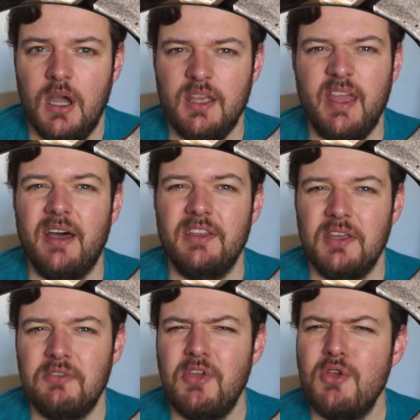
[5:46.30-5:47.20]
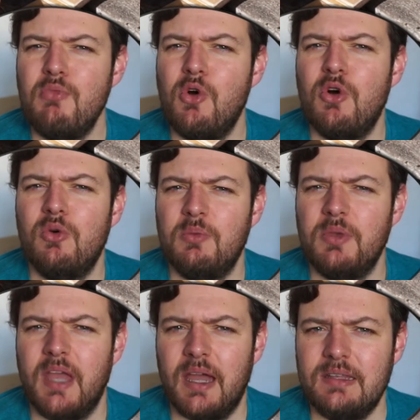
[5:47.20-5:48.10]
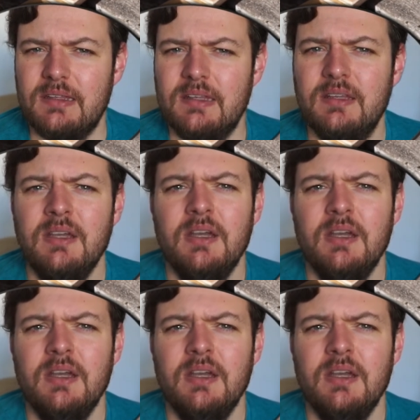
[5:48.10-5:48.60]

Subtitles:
yeah, I think a few more would be handy.